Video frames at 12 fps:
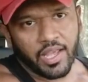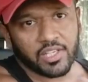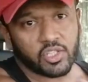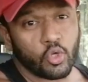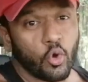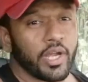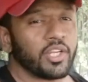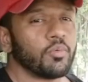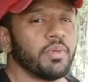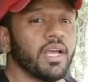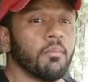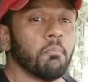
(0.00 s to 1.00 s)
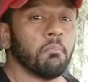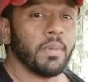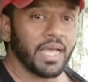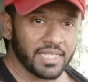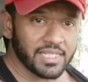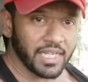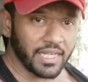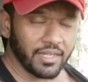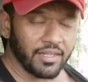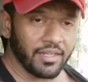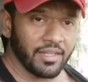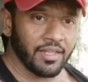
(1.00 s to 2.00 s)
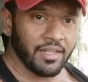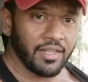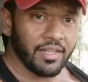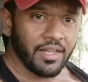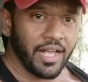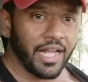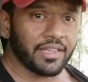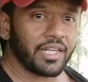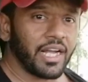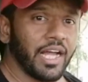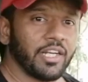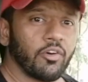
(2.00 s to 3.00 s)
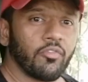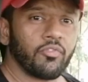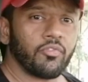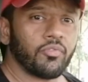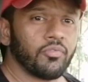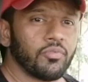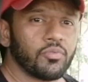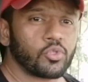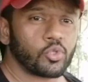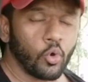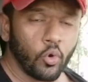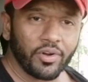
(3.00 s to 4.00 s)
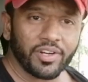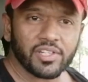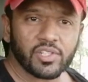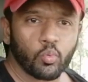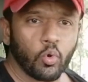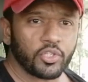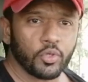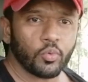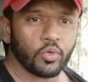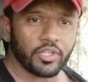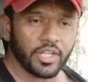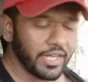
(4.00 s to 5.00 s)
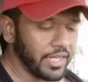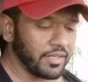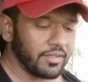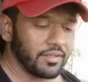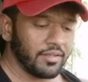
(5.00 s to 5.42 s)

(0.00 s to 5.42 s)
It's going to be amazing. And the kind of soreness what you would get,